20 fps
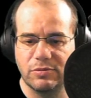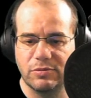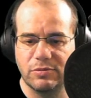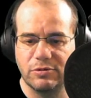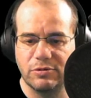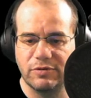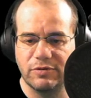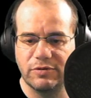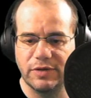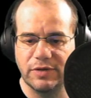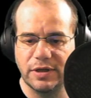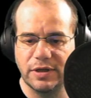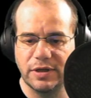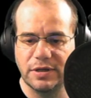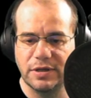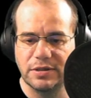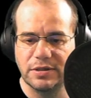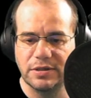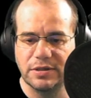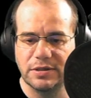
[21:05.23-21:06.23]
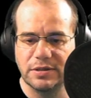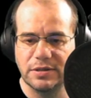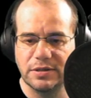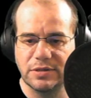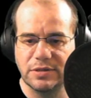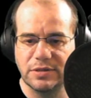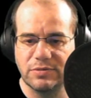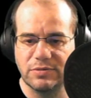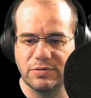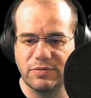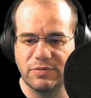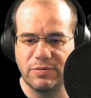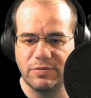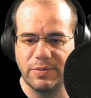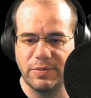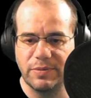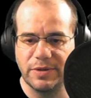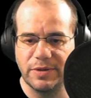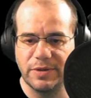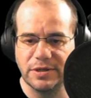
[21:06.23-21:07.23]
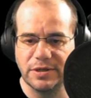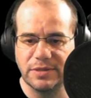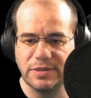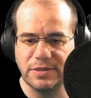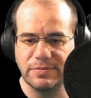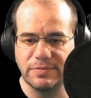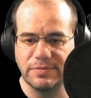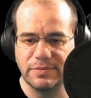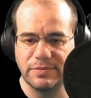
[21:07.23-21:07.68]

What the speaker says: wherever he is. Probably past him.